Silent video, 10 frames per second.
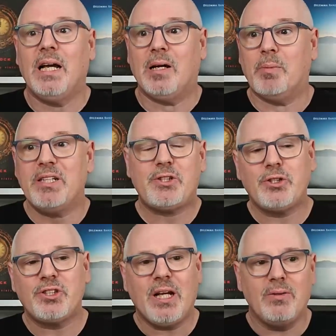but it
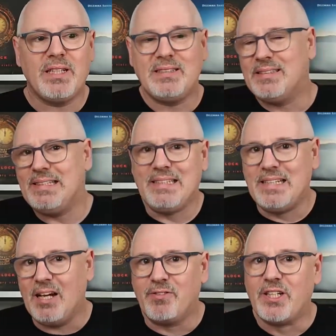turns out that they
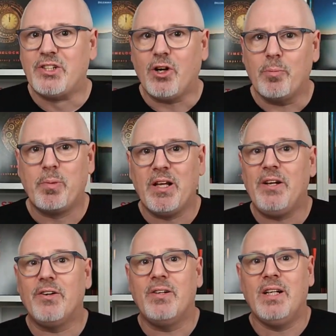didn't have a guitar
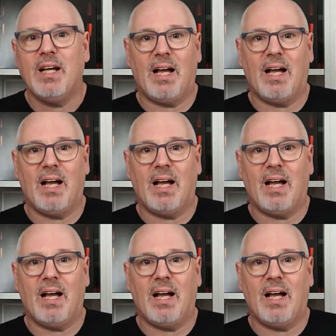player,